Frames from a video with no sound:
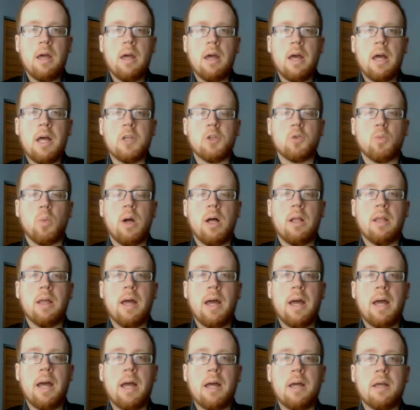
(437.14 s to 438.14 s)
as well
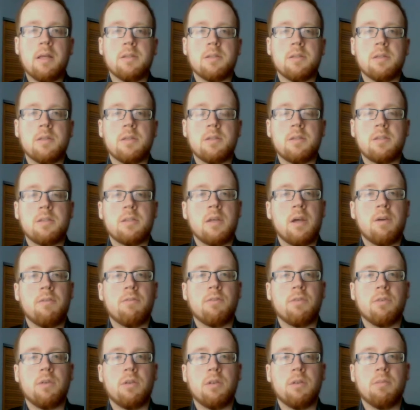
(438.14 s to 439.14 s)
as
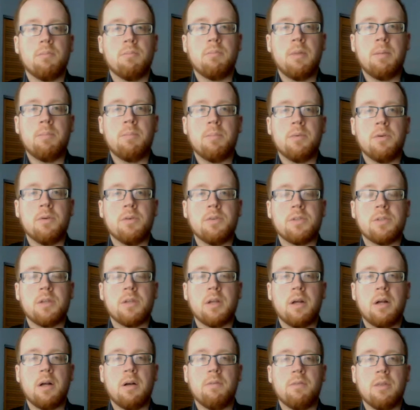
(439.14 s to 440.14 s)
several
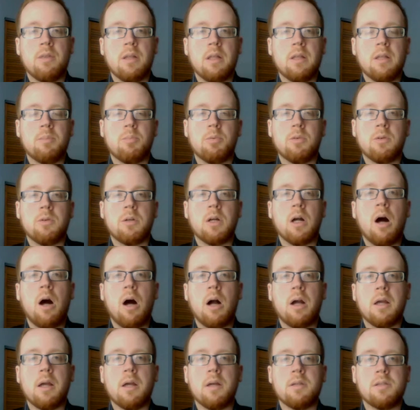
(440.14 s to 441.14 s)
members of the Liberal
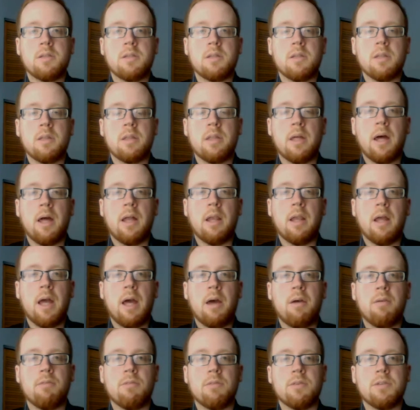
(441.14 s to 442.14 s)
caucus that
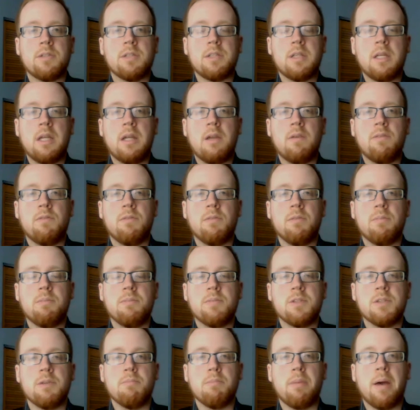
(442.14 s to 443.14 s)
have received
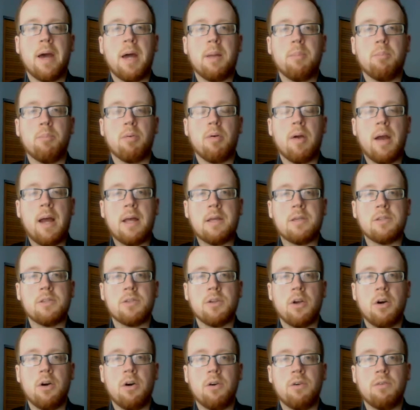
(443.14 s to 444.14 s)
some bad
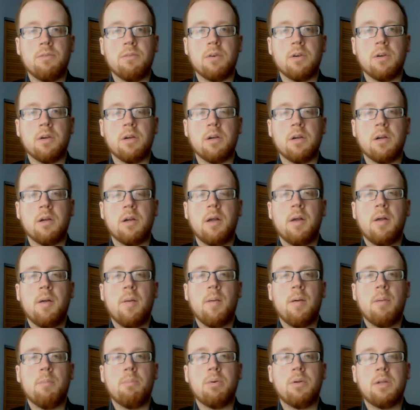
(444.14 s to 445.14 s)
press over
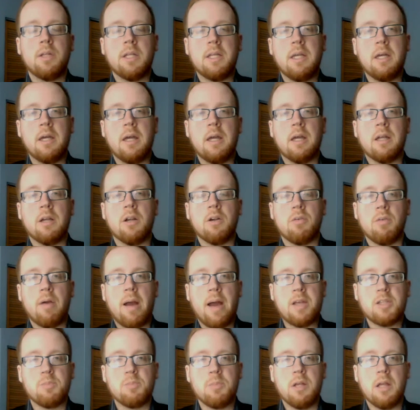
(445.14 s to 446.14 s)
bullying and
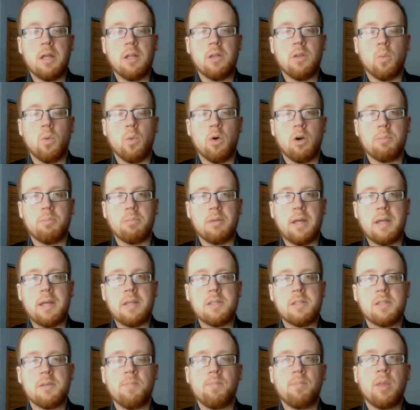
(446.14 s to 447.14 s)
harassment in the
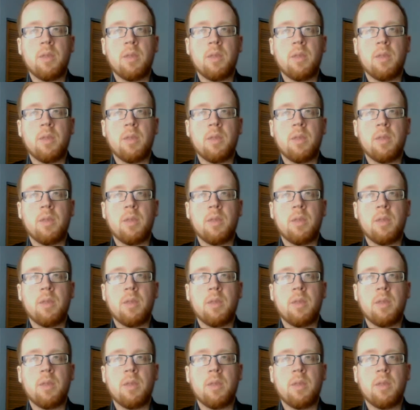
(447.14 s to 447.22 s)
workplace.